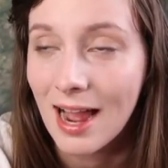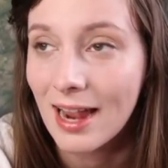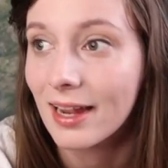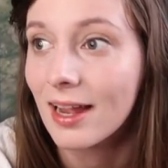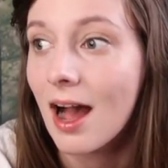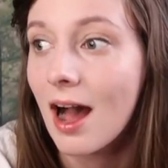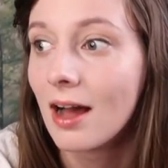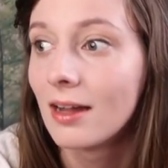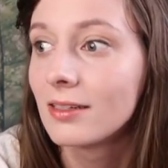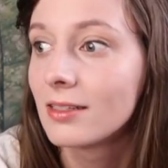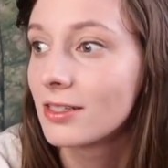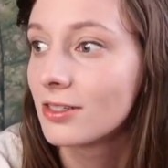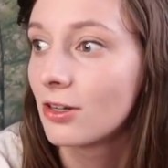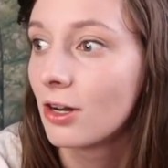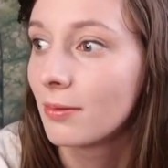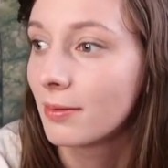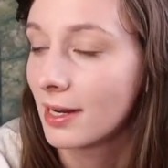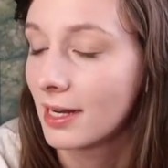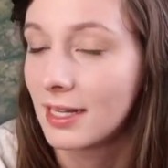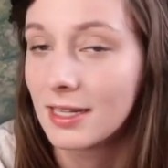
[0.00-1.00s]
I can't
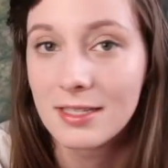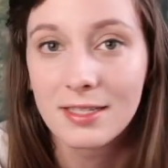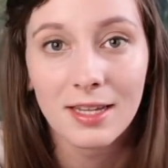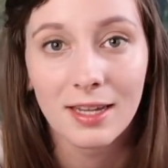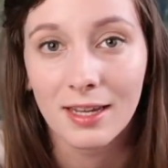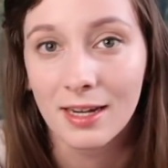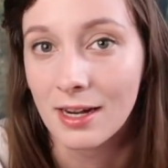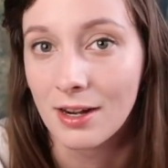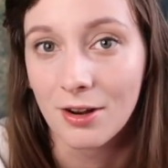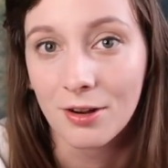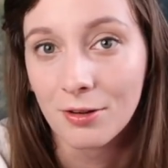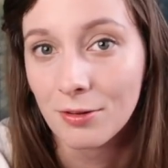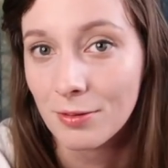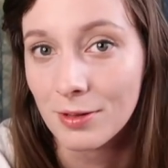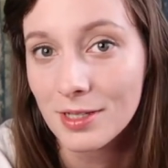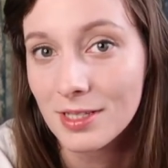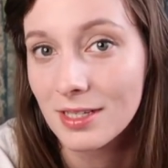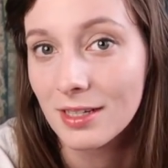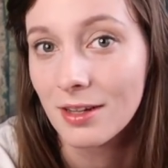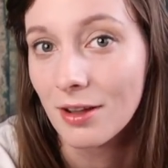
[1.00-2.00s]
stop getting sick and I don't know
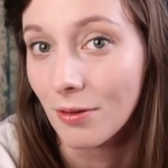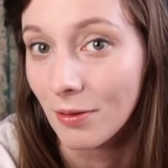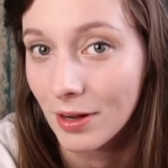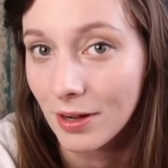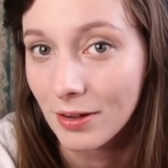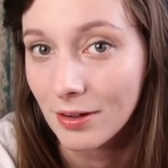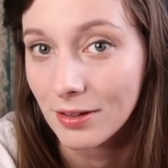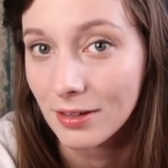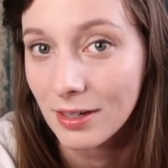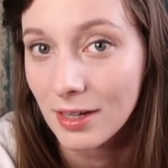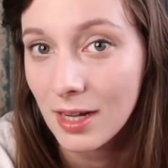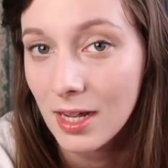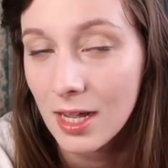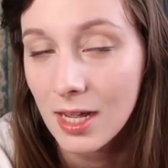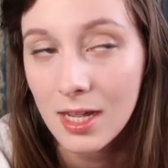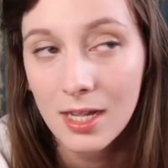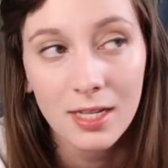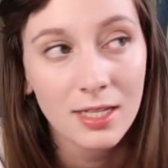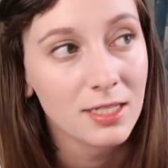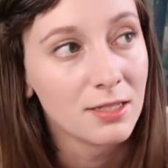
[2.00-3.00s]
what's going on.
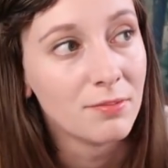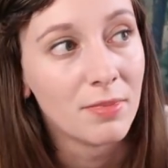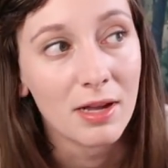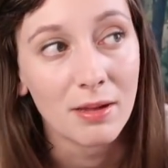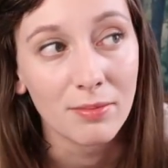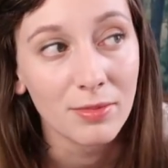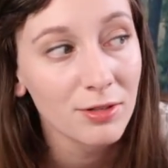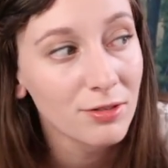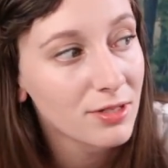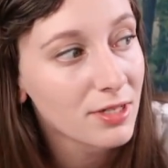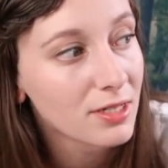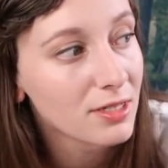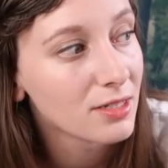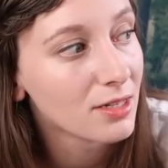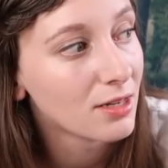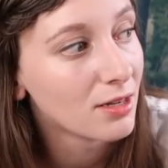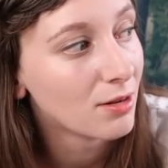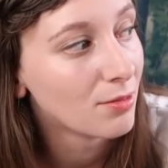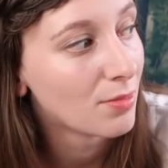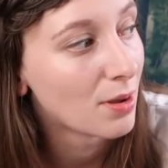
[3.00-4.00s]
Is my immune
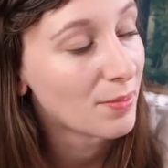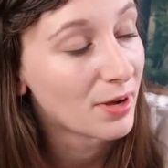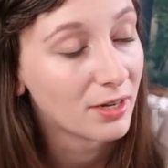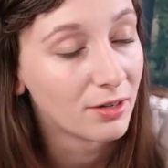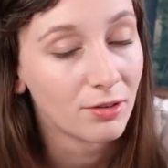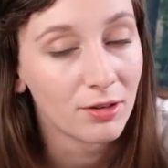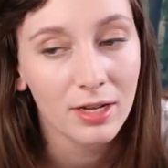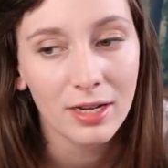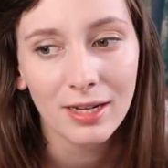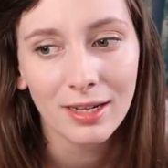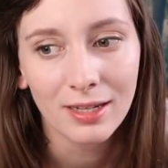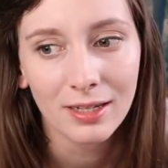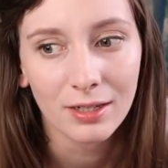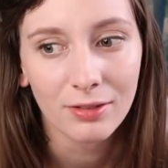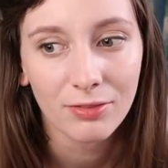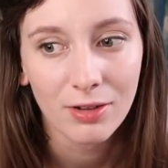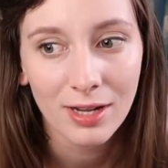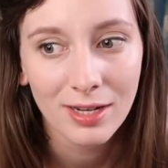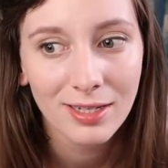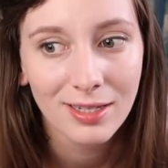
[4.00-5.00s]
system? Am I not eating
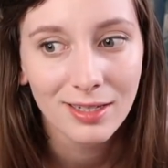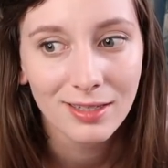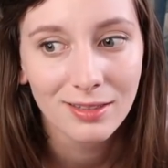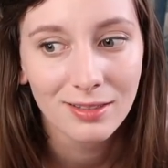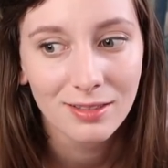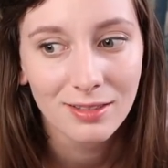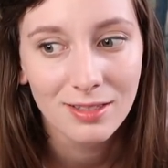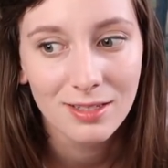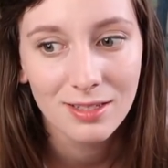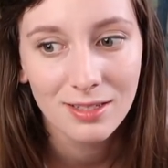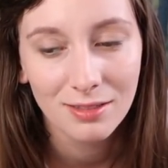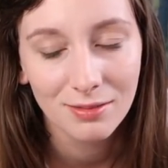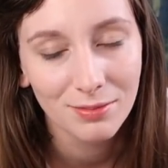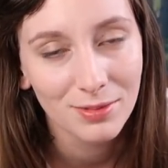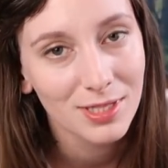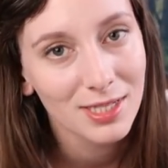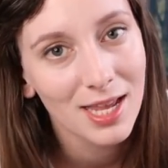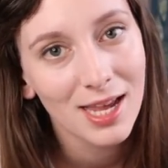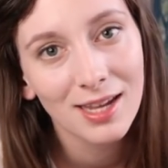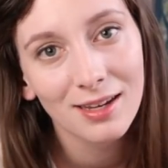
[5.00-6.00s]
enough onions?
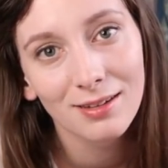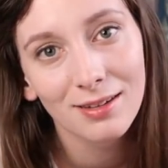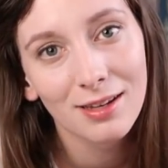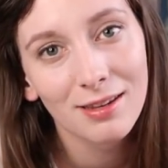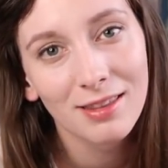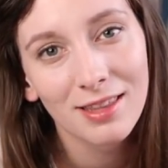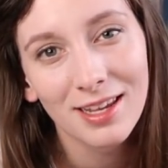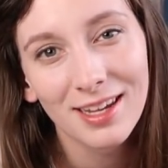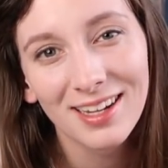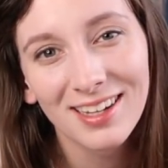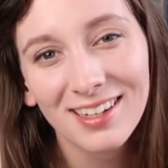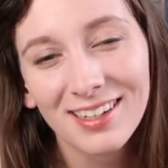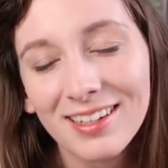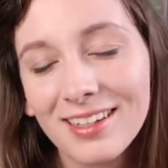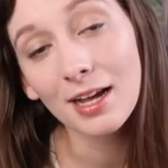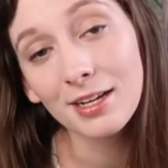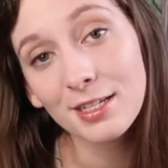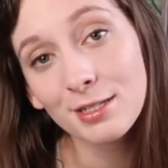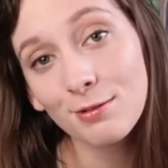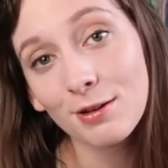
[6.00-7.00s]
Is that a thing?
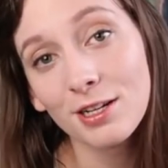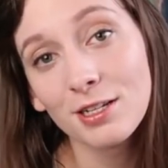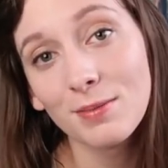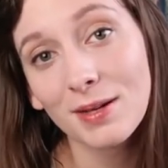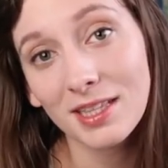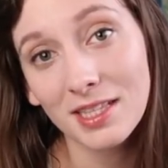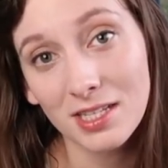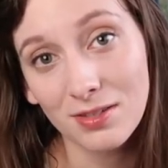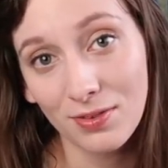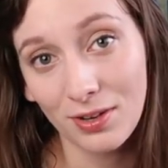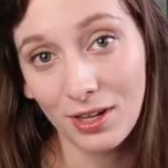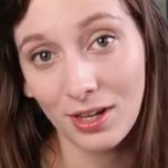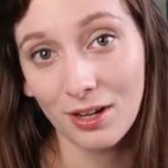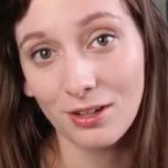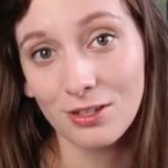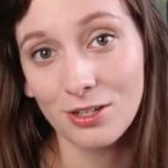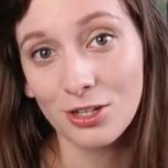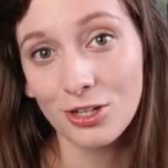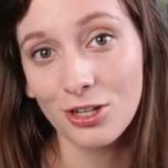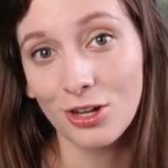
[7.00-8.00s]
I just wanted to make this
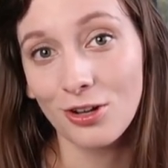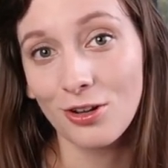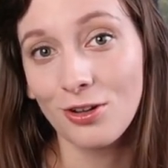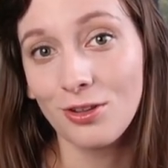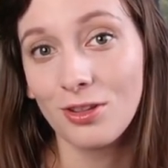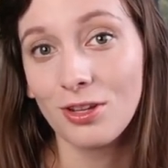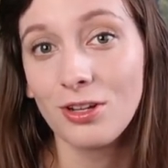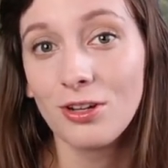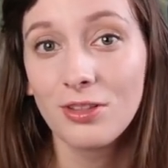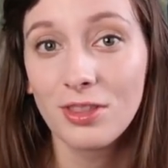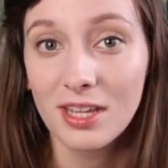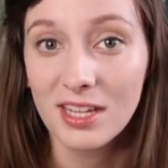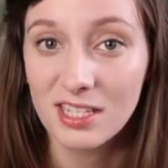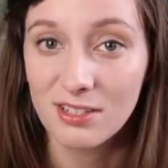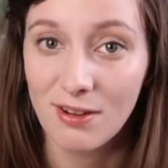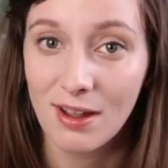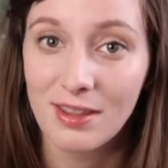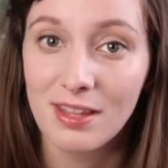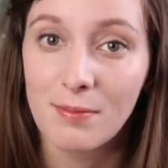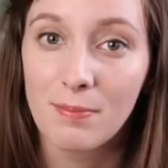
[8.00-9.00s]
video to show you the new
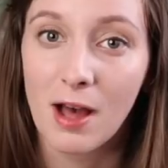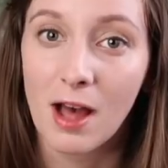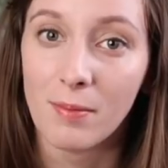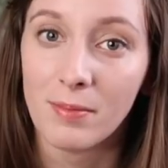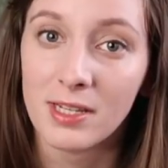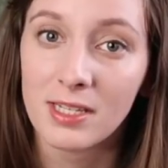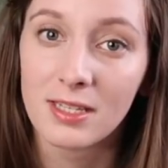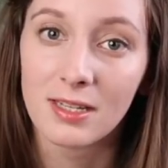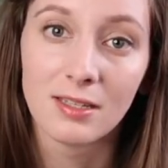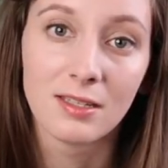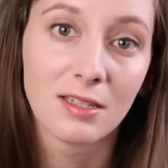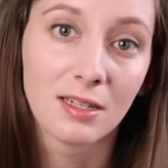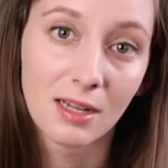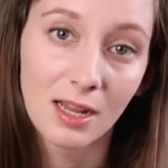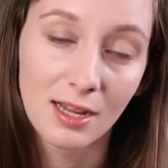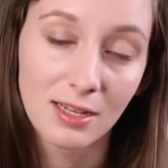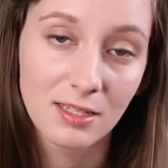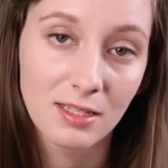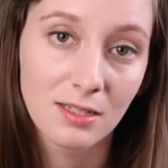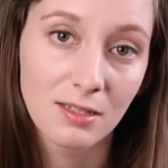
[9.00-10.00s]
things around the apartment since the
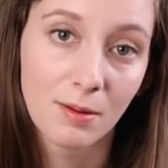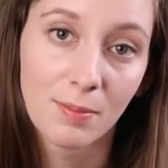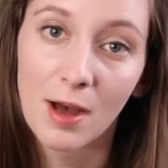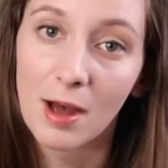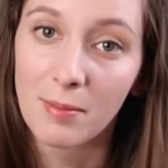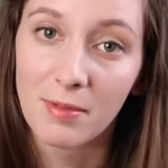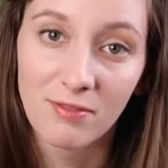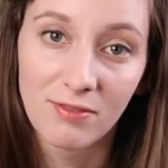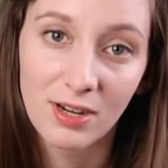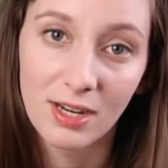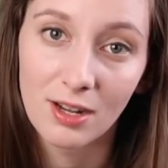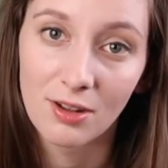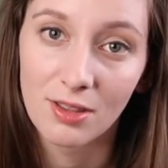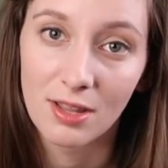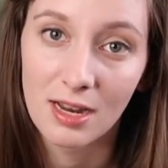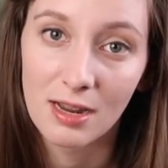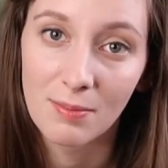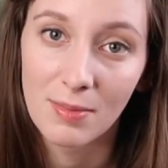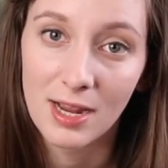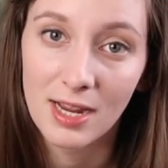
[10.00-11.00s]
last apartment video
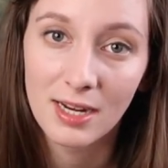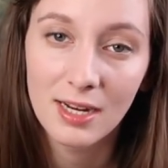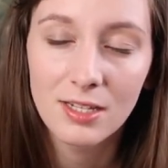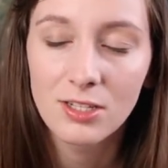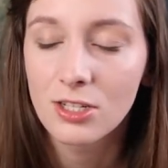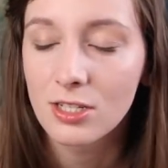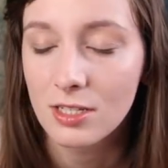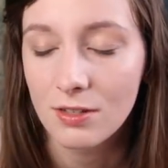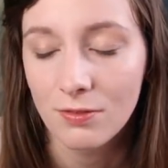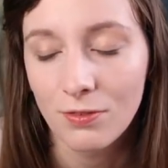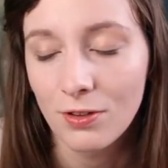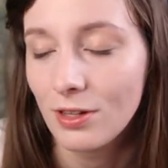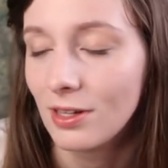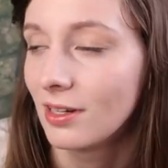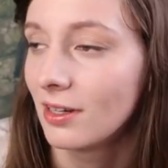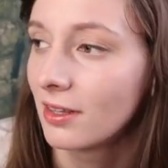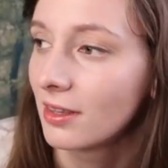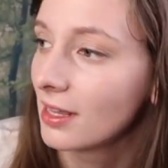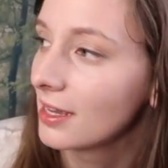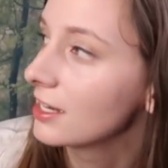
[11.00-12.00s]
that I made. It's just a few
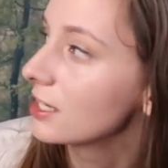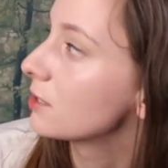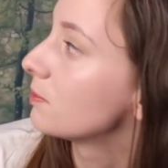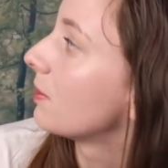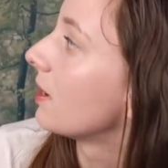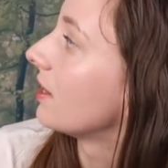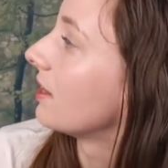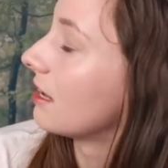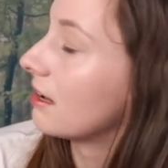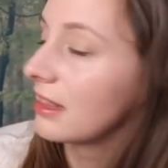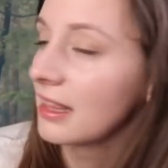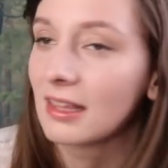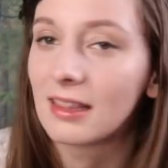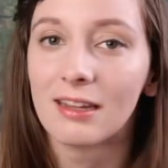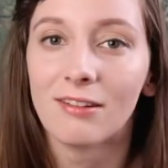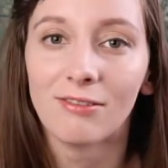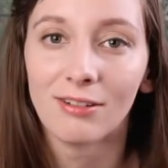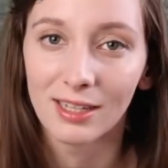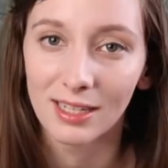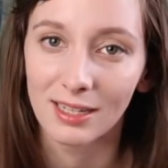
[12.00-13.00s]
little things but I think
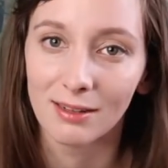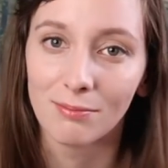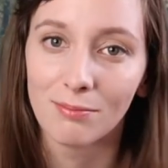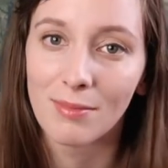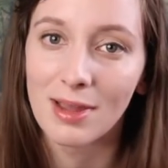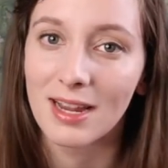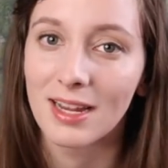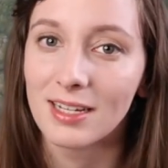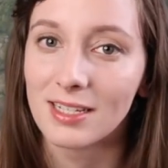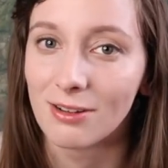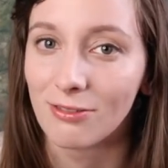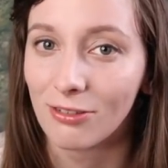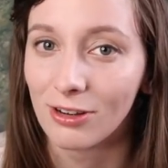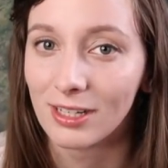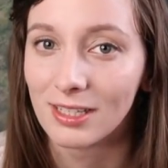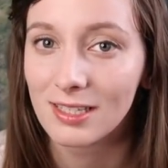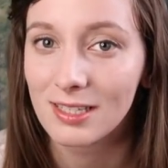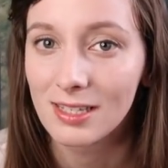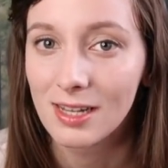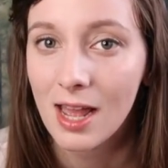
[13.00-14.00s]
they really make a
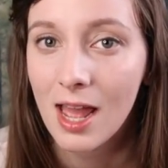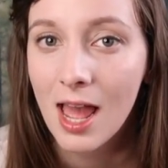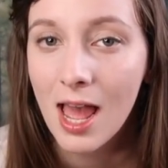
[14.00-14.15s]
difference.